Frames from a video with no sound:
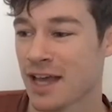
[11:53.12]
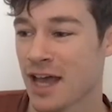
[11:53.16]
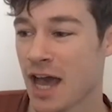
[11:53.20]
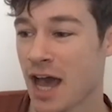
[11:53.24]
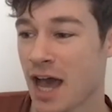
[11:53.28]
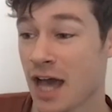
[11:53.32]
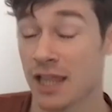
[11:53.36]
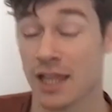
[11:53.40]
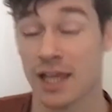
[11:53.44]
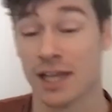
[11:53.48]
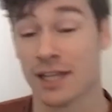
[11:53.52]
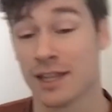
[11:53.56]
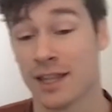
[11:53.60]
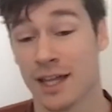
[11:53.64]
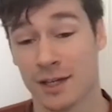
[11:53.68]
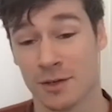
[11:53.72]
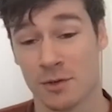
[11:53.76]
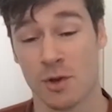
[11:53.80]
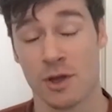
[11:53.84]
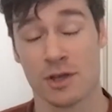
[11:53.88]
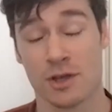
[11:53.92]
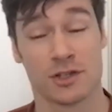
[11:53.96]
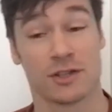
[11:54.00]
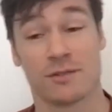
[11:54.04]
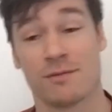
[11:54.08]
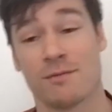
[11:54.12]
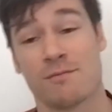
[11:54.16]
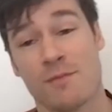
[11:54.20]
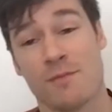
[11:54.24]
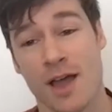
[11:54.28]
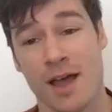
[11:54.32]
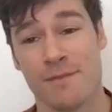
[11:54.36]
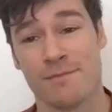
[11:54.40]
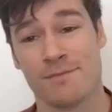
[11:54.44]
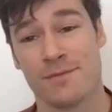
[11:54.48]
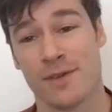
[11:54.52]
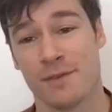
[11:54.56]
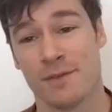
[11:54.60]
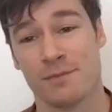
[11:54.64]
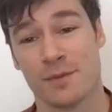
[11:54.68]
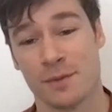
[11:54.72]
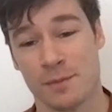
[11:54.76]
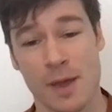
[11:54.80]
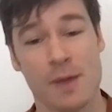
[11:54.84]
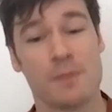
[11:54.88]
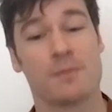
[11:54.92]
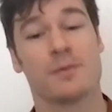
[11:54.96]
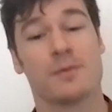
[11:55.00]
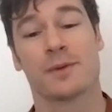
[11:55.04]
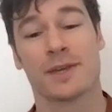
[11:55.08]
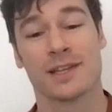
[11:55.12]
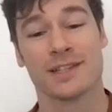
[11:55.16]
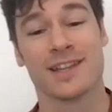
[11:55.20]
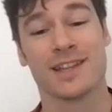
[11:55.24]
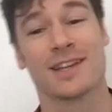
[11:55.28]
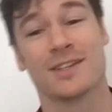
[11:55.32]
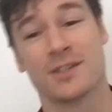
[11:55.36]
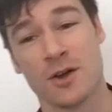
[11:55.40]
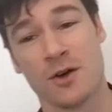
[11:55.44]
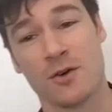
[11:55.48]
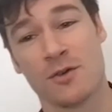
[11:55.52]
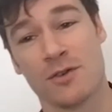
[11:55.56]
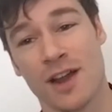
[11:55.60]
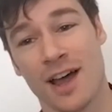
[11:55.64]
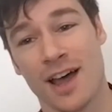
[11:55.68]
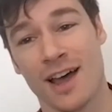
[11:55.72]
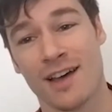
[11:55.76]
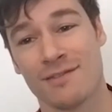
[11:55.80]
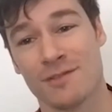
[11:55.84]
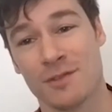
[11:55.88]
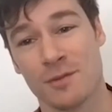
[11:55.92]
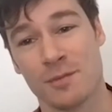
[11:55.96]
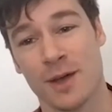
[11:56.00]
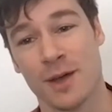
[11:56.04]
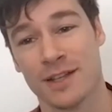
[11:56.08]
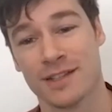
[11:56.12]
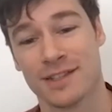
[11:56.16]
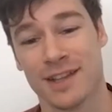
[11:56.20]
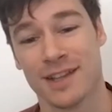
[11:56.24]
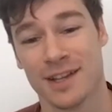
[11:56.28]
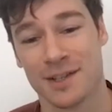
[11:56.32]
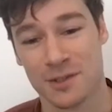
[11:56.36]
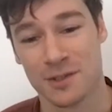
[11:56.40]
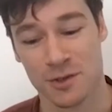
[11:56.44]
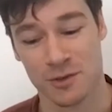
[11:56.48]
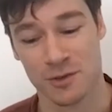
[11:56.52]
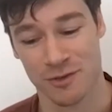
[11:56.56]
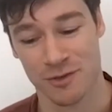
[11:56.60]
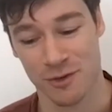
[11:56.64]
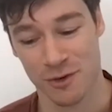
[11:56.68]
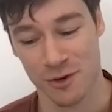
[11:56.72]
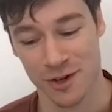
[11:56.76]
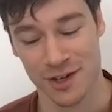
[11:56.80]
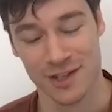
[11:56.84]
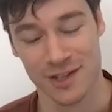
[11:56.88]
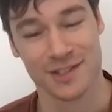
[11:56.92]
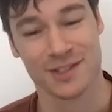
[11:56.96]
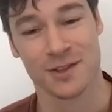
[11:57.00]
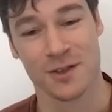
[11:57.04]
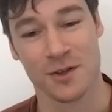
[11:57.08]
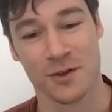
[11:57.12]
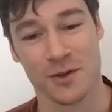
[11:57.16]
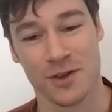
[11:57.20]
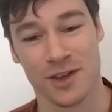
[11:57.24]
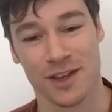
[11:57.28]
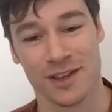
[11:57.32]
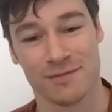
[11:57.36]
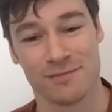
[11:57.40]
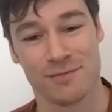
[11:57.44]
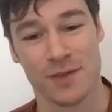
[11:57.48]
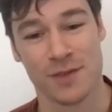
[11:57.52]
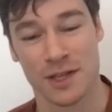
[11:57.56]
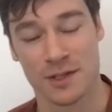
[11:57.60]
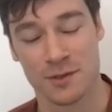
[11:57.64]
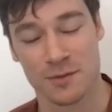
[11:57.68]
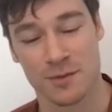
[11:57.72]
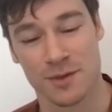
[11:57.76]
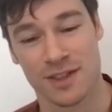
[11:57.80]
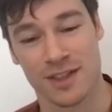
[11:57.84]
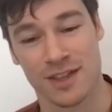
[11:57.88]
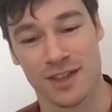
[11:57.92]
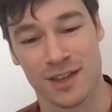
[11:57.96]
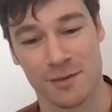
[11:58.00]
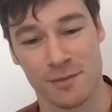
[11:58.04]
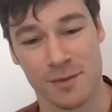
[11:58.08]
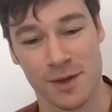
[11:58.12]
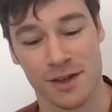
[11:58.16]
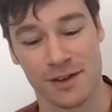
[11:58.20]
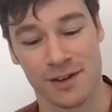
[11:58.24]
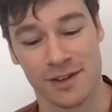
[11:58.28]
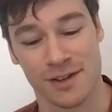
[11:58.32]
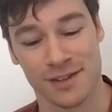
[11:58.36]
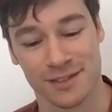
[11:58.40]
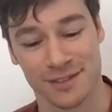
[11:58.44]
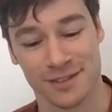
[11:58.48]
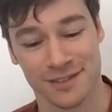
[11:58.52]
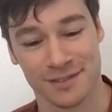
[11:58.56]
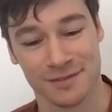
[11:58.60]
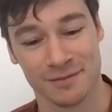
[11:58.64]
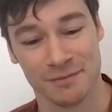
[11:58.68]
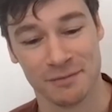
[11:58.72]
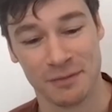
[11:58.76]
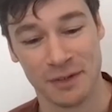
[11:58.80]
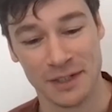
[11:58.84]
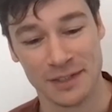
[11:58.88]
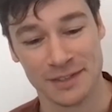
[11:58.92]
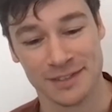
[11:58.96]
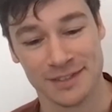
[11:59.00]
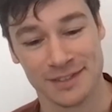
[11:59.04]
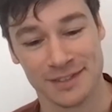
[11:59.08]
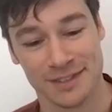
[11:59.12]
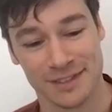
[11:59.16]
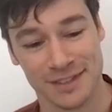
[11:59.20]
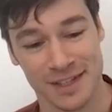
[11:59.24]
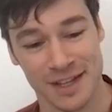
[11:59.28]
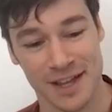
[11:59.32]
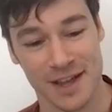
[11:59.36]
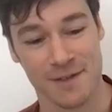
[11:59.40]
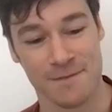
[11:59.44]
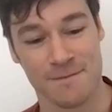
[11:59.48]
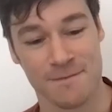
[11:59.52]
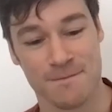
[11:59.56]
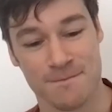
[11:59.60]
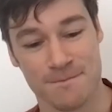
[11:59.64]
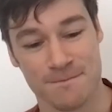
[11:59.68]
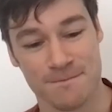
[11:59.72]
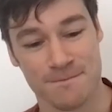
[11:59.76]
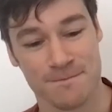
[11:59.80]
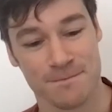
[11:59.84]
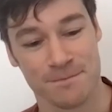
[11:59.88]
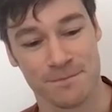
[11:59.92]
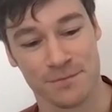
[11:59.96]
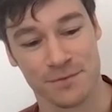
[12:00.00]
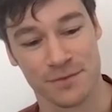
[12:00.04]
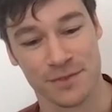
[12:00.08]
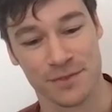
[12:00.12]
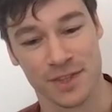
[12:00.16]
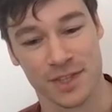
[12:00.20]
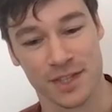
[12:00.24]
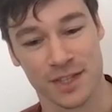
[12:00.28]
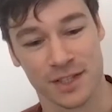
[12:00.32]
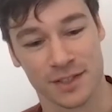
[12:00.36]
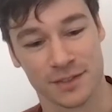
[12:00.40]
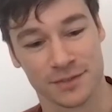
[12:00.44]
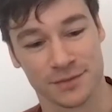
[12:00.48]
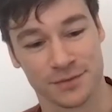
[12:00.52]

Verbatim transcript: I like that question. Maybe because I don't have the best answer for it, so it makes me think about it. But no, that was a great answer.